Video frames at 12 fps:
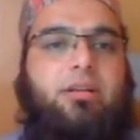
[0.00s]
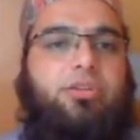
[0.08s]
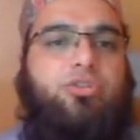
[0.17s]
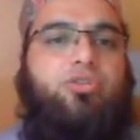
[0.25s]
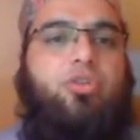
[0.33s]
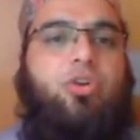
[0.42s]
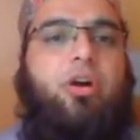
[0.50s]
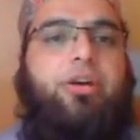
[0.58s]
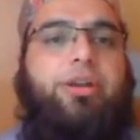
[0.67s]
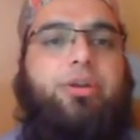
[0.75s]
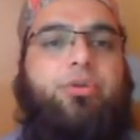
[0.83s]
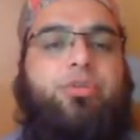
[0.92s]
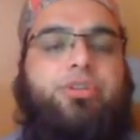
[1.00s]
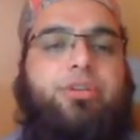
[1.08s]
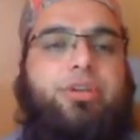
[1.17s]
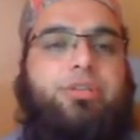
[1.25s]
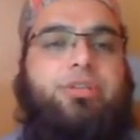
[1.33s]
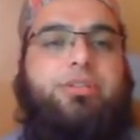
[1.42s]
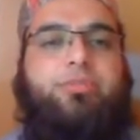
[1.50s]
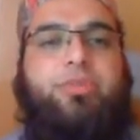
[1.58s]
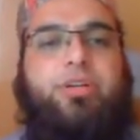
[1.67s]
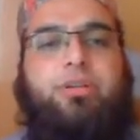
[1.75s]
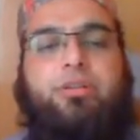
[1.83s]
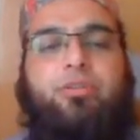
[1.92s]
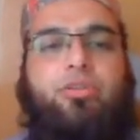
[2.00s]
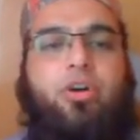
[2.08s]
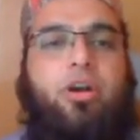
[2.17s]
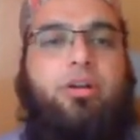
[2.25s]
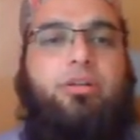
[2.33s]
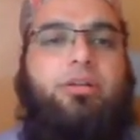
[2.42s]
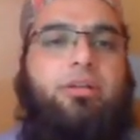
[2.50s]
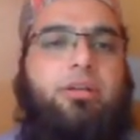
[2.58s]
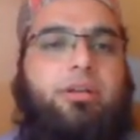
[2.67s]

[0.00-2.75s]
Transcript: strong reducing agents, but not